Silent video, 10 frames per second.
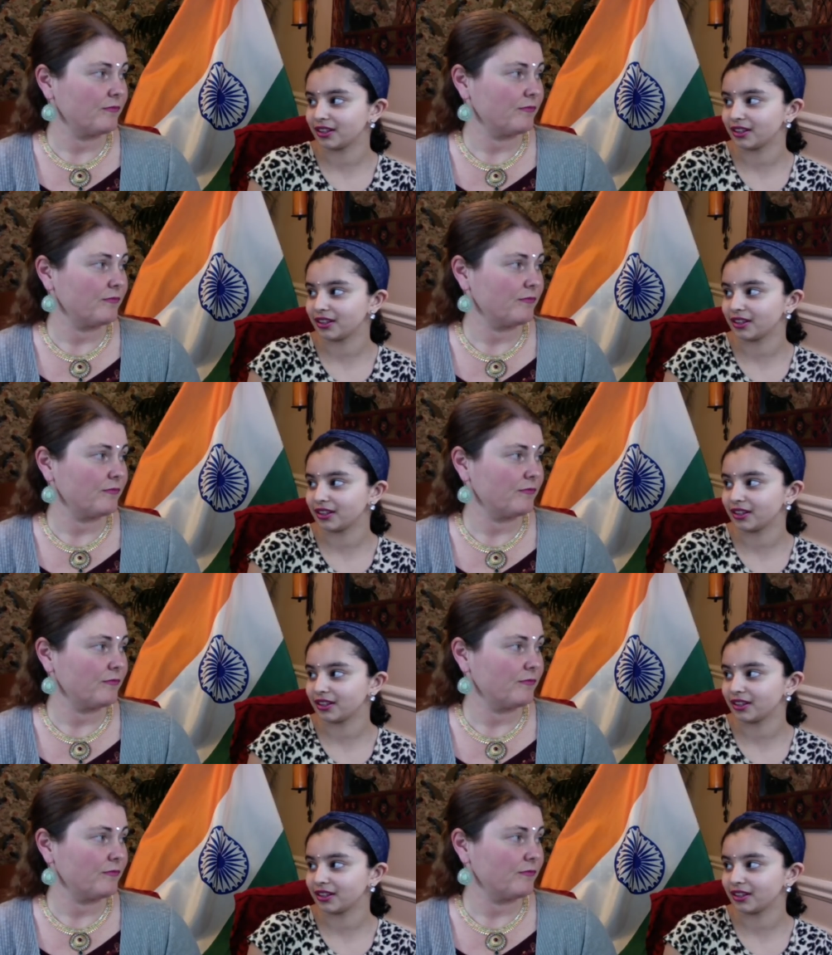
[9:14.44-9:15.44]
Speaker 1: Right.
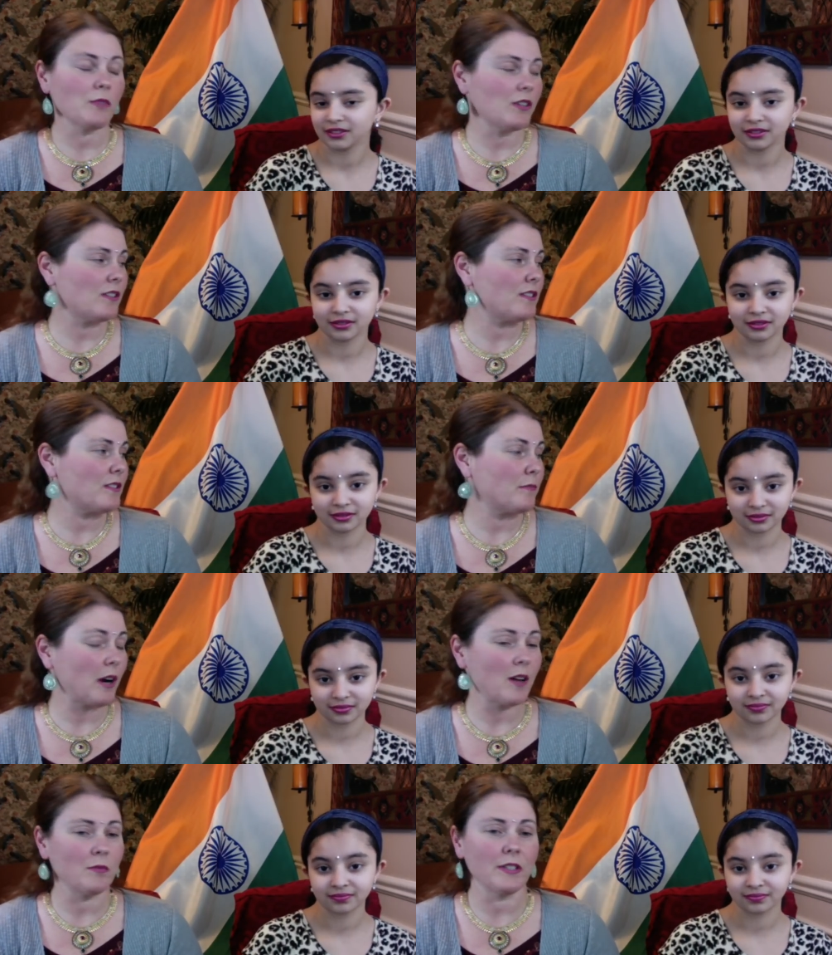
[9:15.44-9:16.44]
Original books
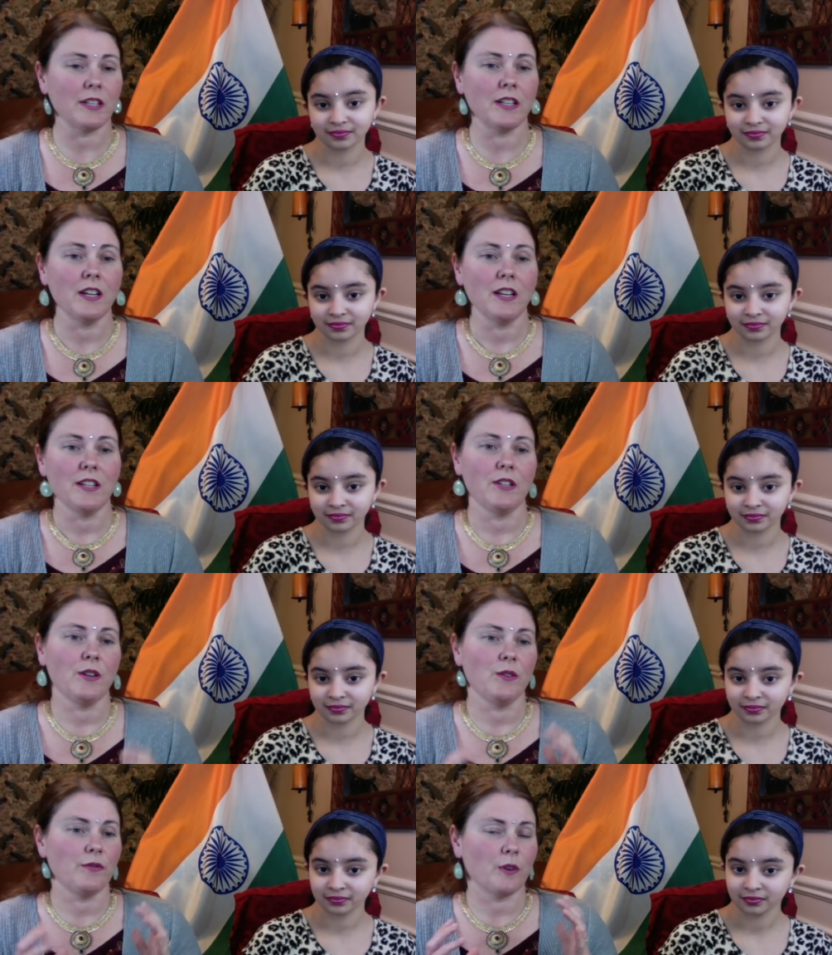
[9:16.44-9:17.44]
probably, you
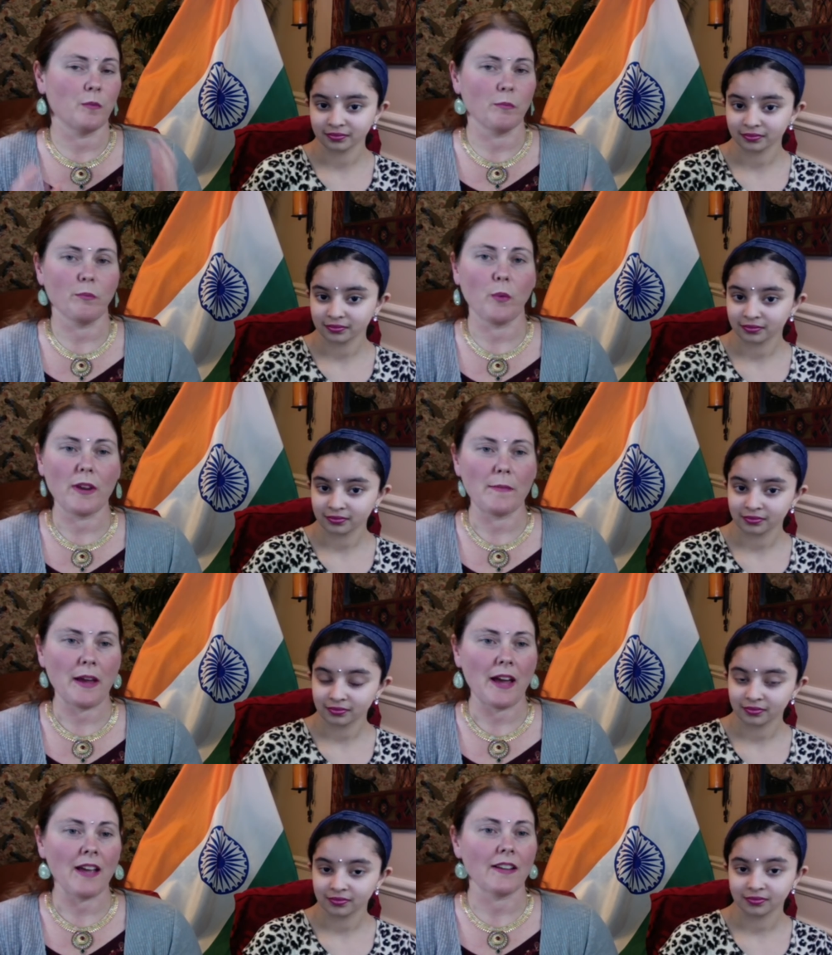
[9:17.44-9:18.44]
know, from way
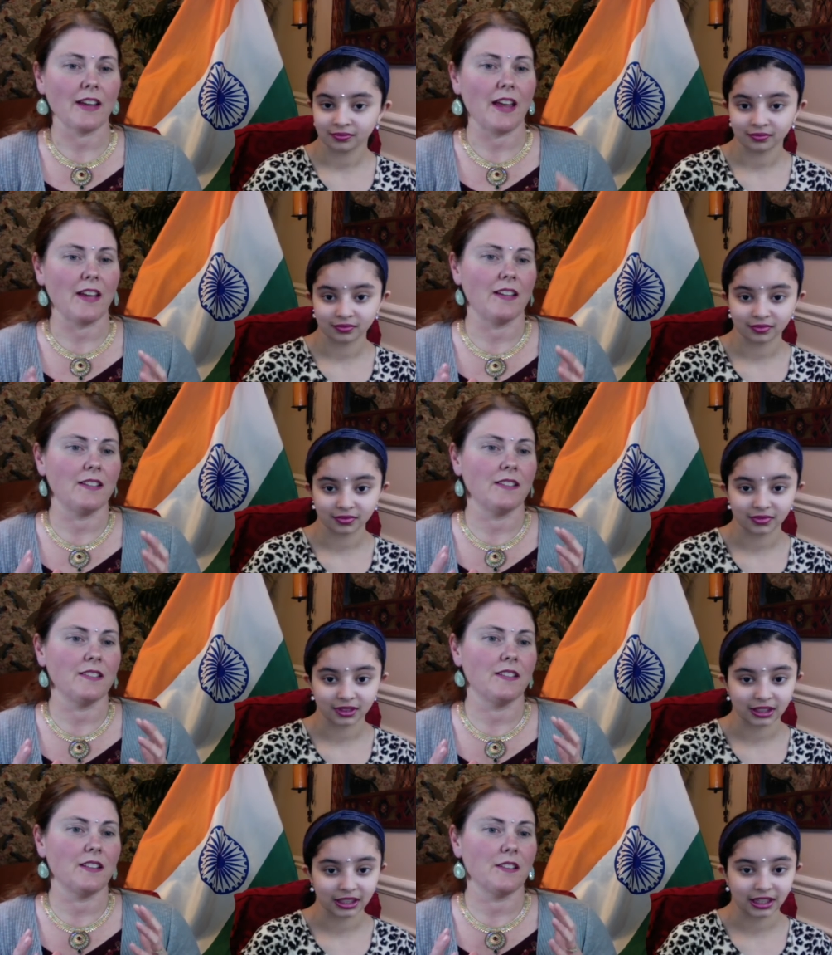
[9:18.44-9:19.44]
back
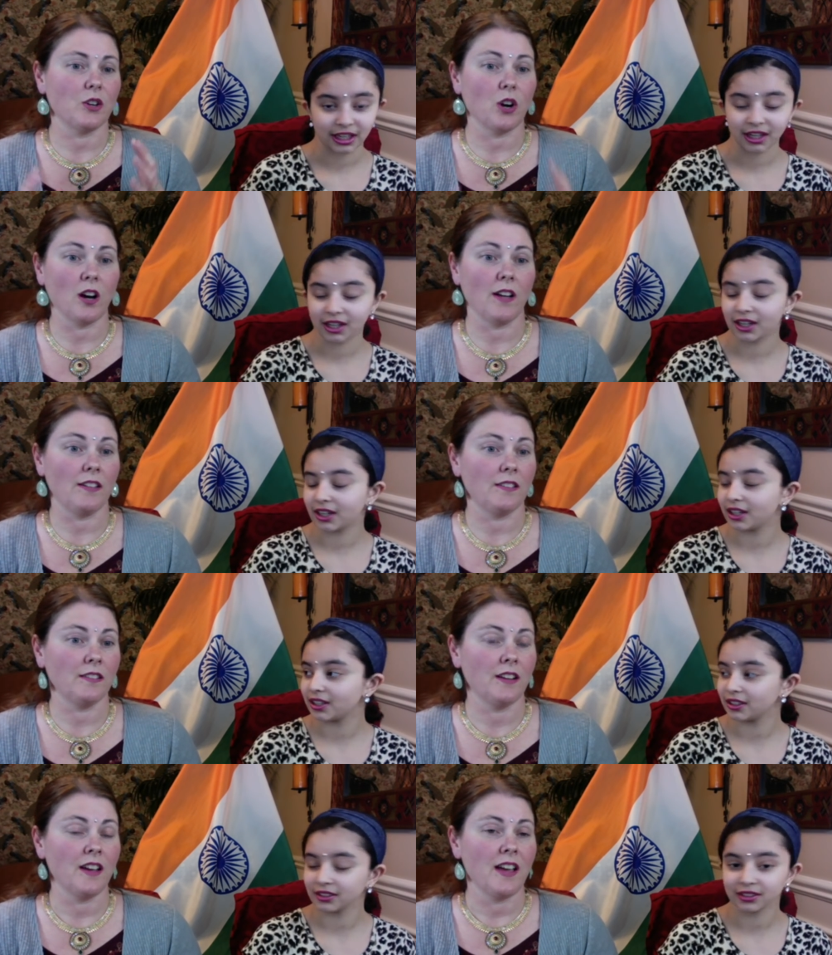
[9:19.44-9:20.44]
and gone.
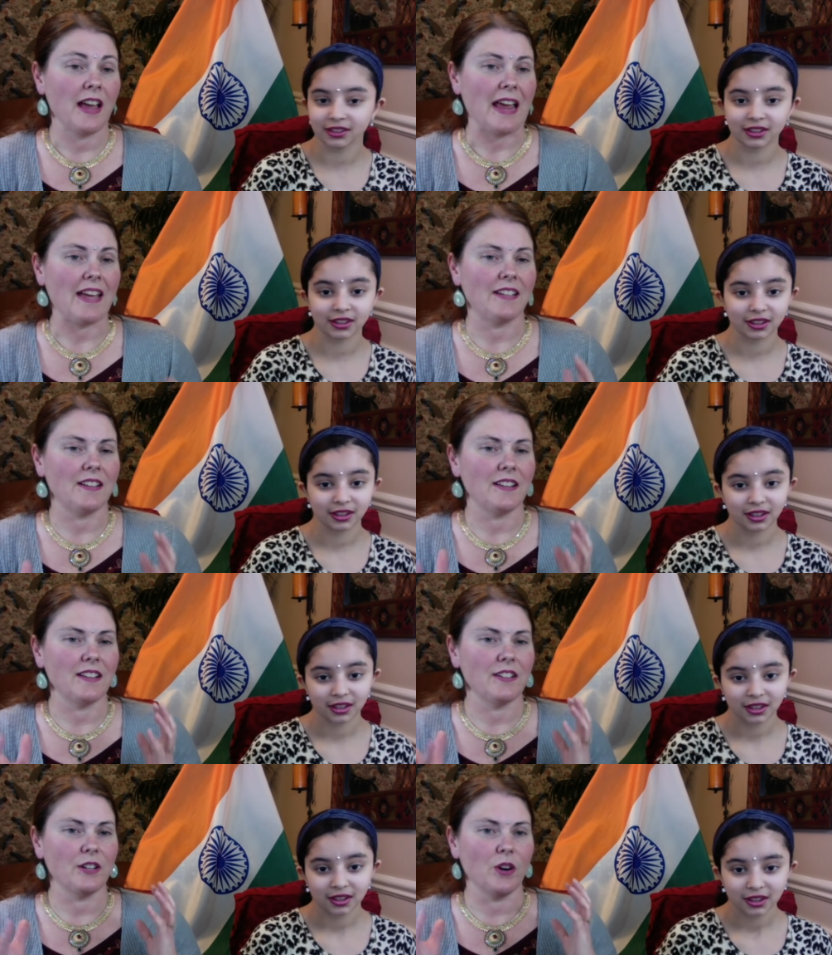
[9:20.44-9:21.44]
And
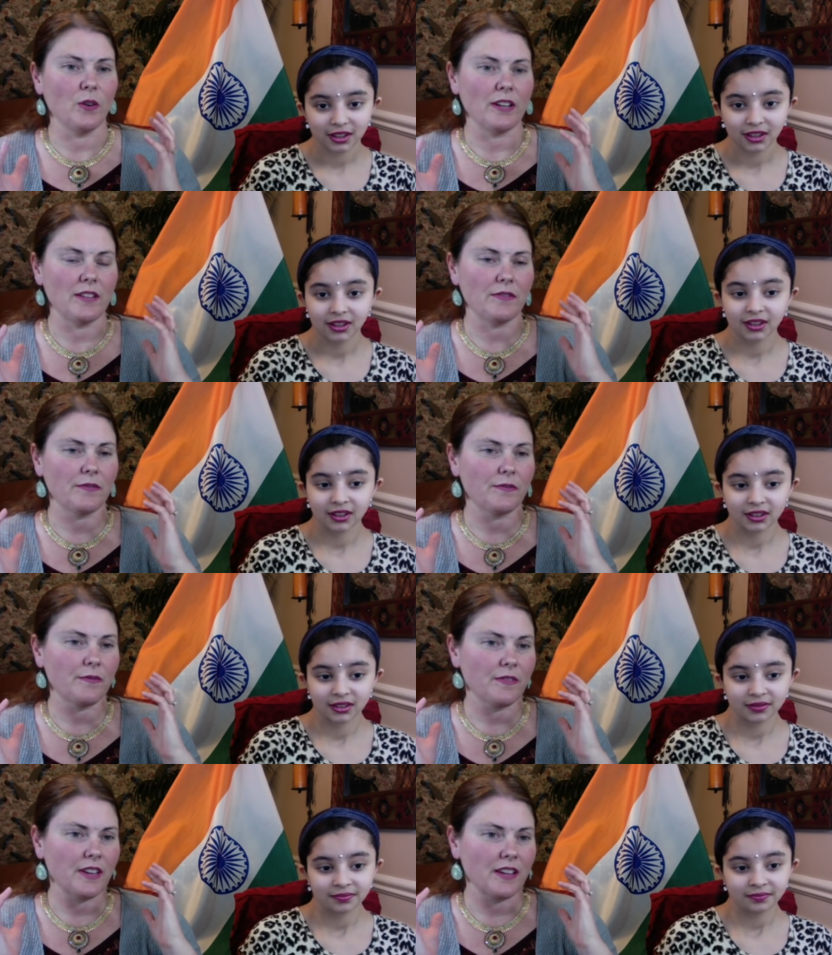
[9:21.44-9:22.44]
you know, if
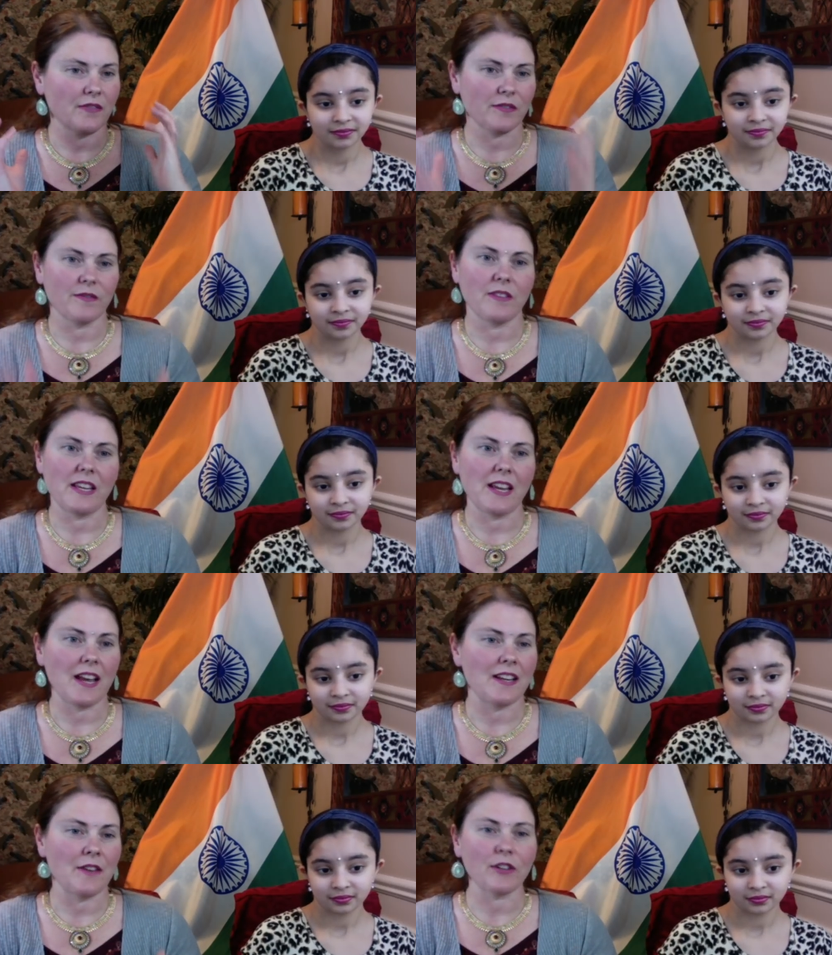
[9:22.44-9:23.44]
if he
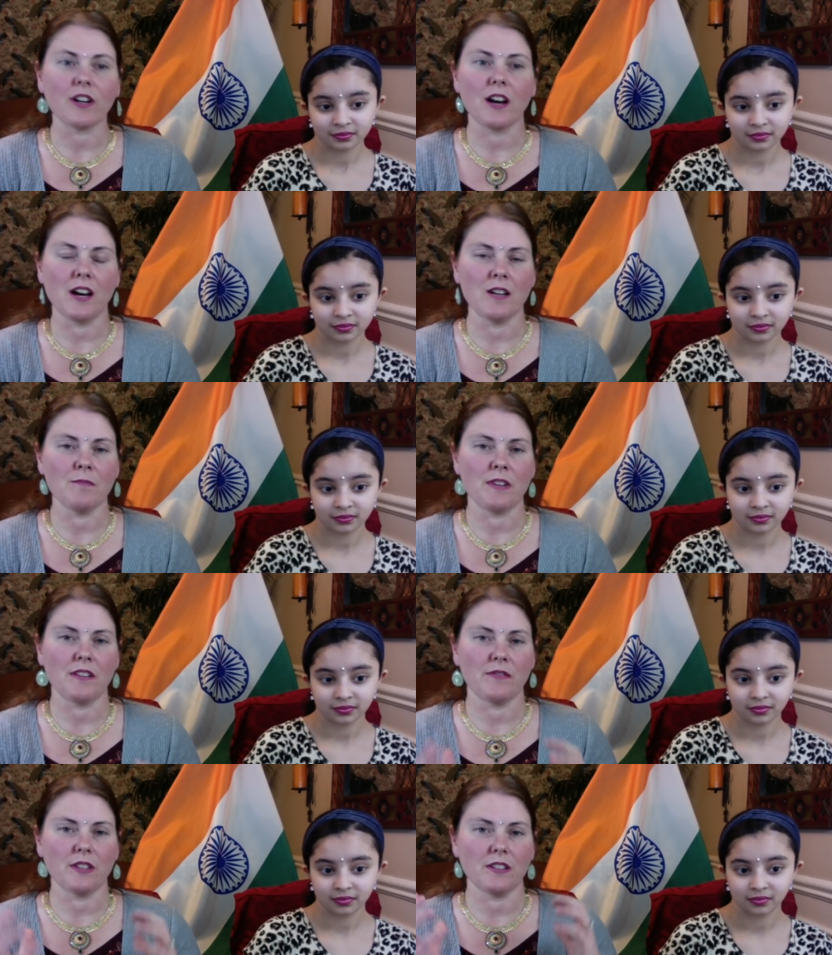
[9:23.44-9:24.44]
had never come,
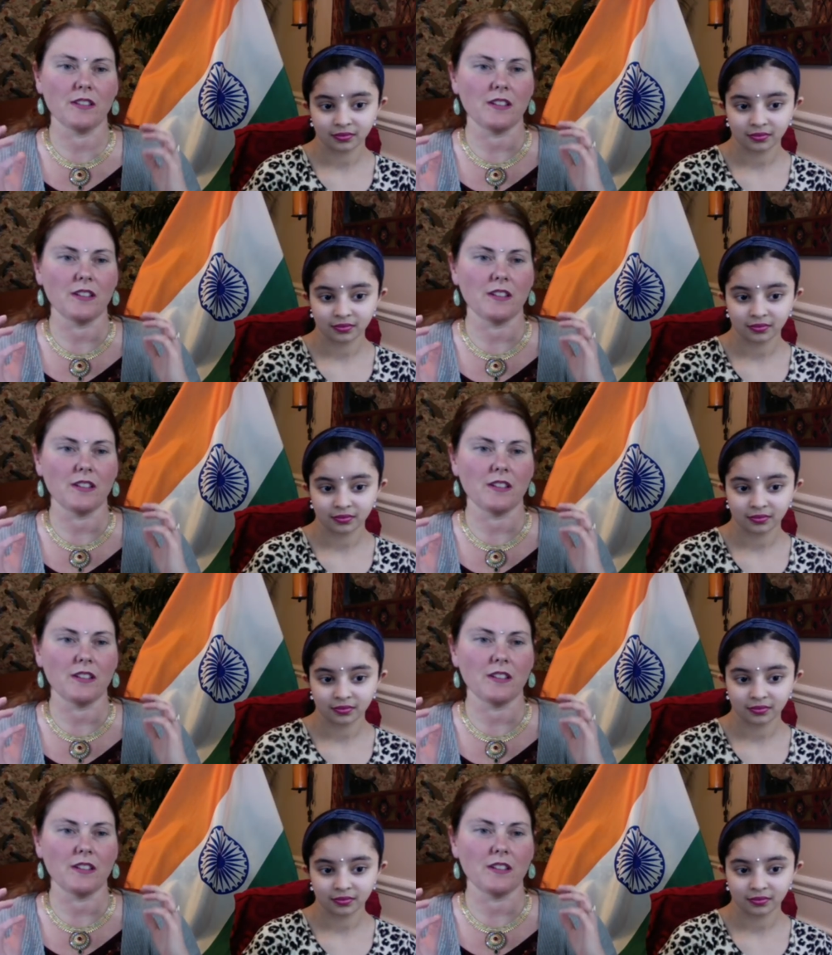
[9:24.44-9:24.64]
if the